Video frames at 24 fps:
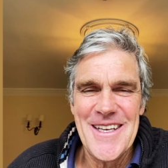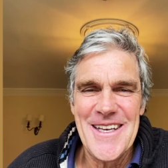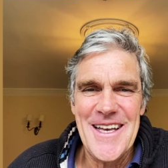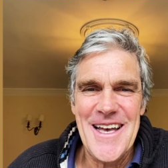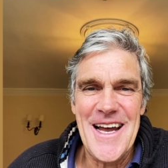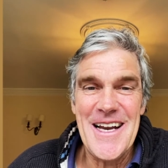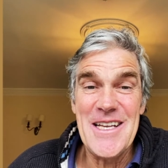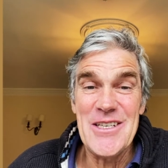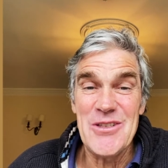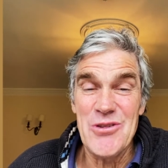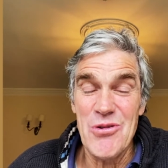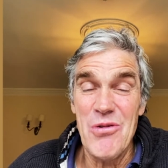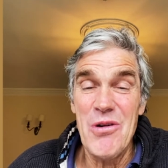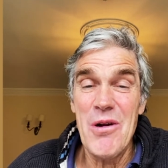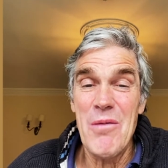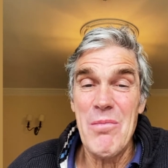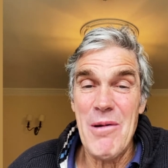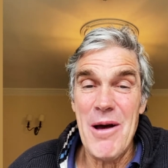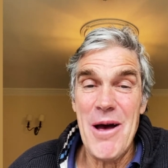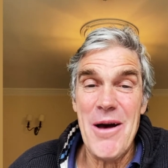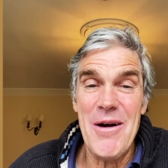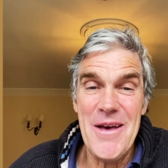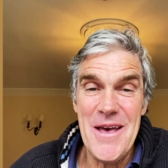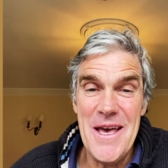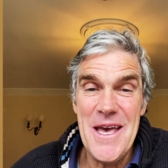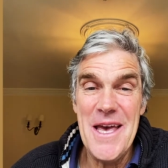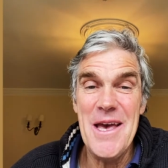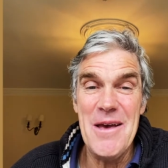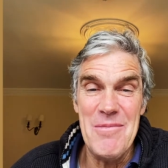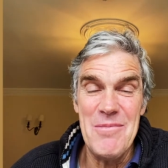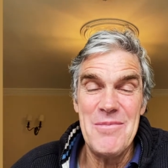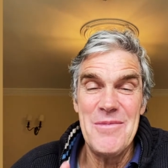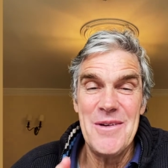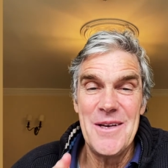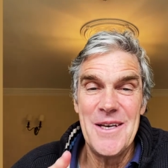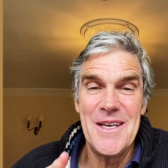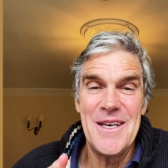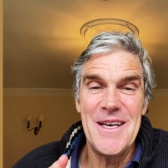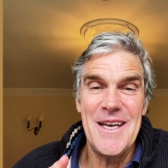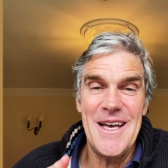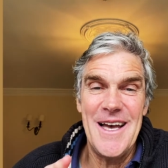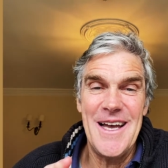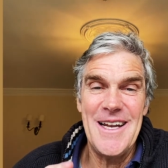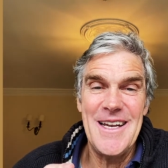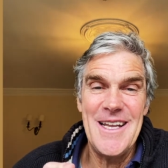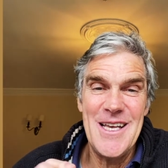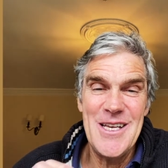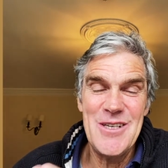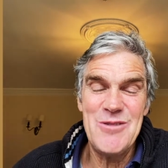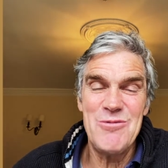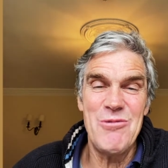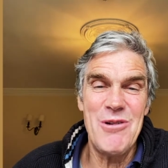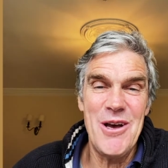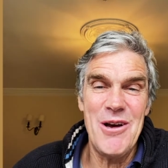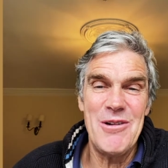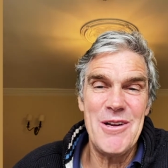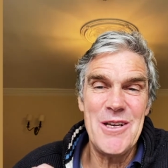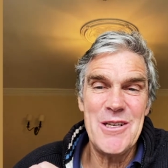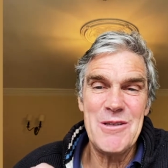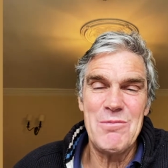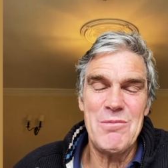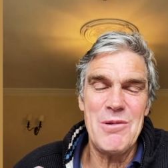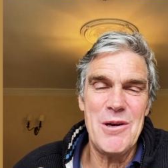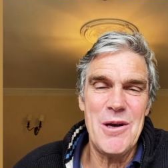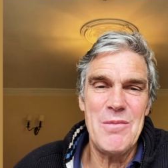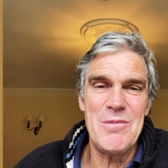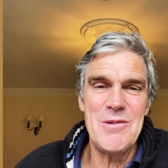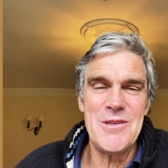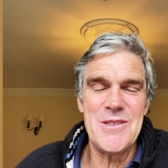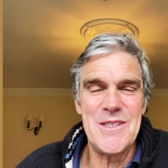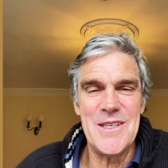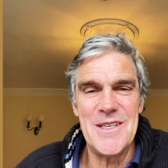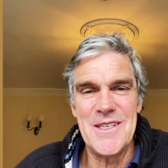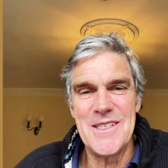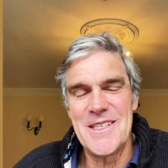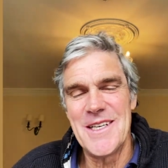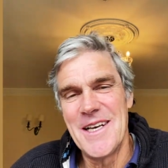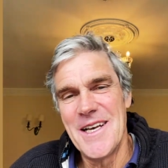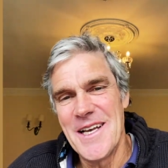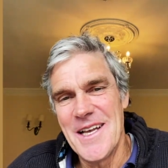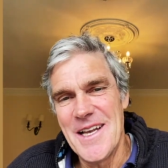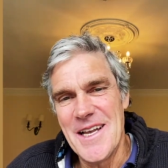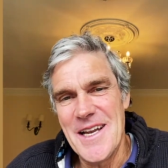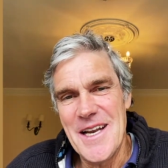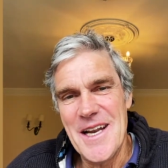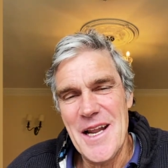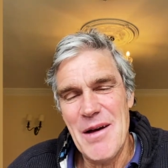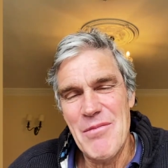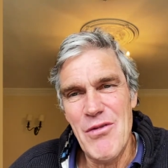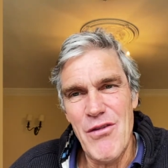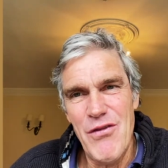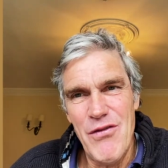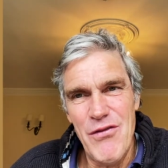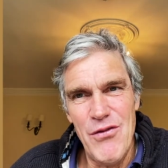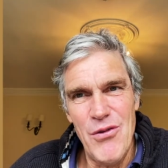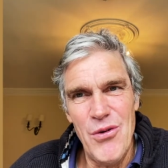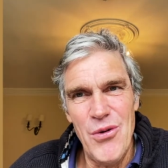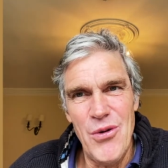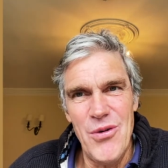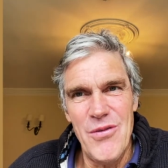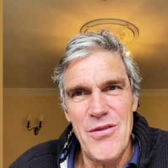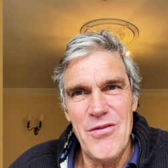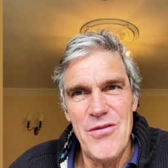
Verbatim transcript: And it's all about him and his will and his purposes. Number four,